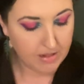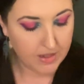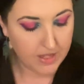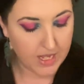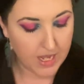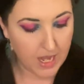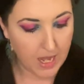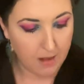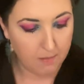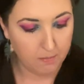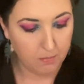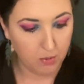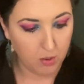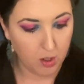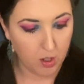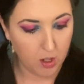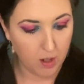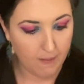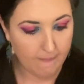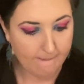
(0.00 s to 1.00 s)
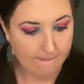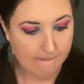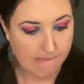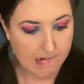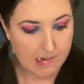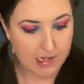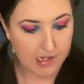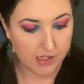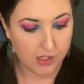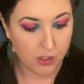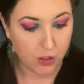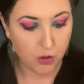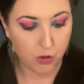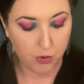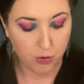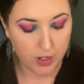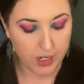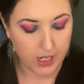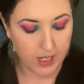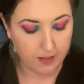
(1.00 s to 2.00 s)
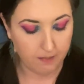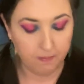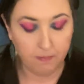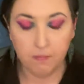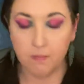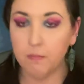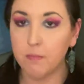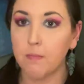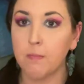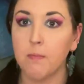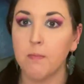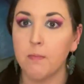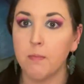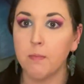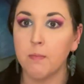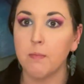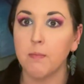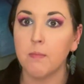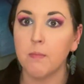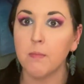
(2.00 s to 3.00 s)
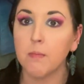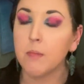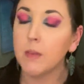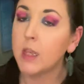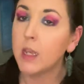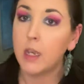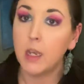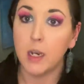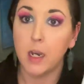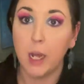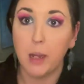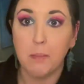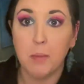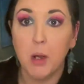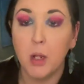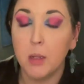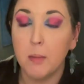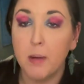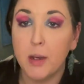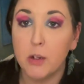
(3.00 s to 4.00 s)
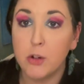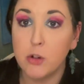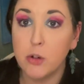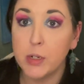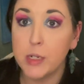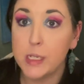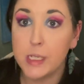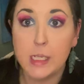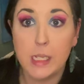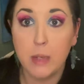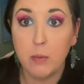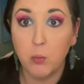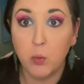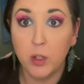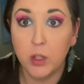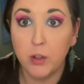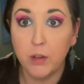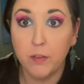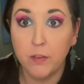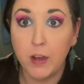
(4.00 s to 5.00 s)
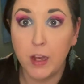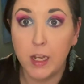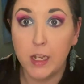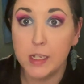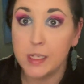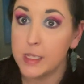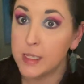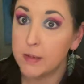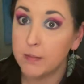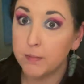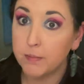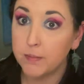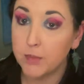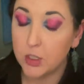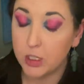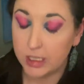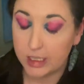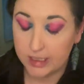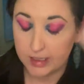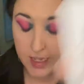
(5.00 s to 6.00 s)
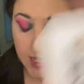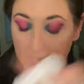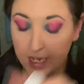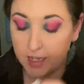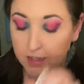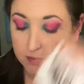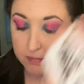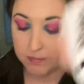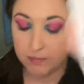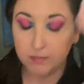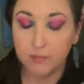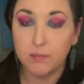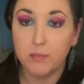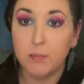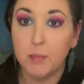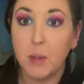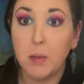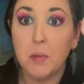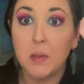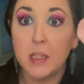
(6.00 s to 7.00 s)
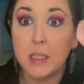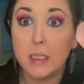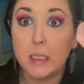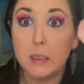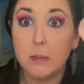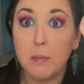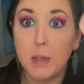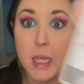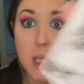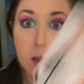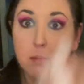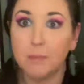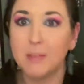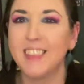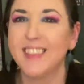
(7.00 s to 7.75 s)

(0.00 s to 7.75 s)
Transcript: the Emperor is a tree. And I'm all about trees. I'm willow vines. Just saying. Maybe this is me.